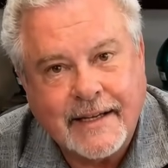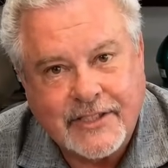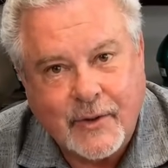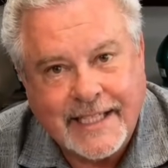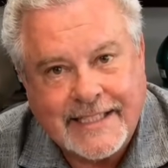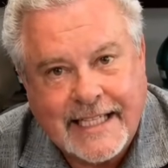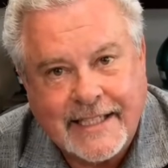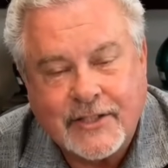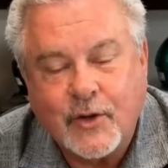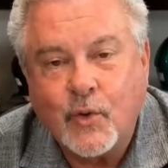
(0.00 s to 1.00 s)
So I see
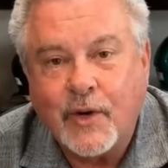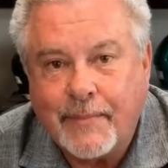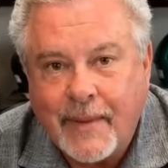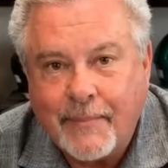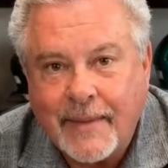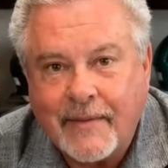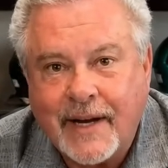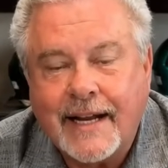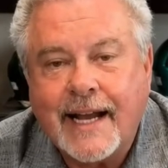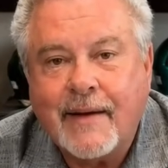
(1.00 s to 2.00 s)
this coin pumping
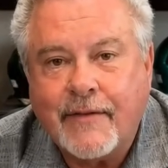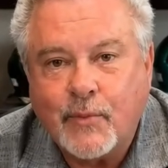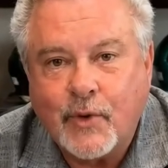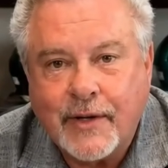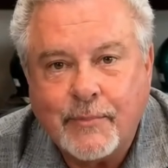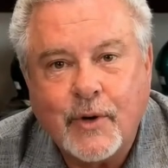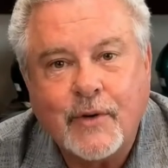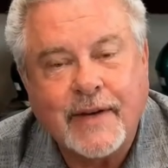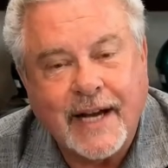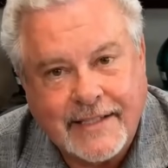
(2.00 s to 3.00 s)
right now from one of the
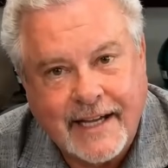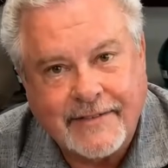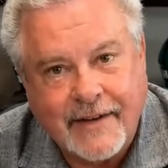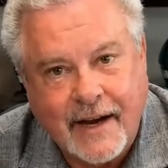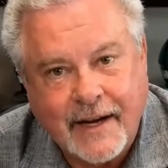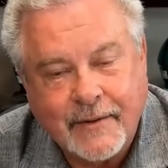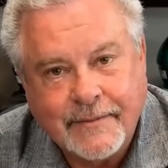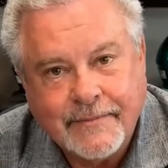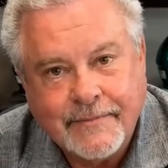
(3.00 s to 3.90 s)
profiles I follow.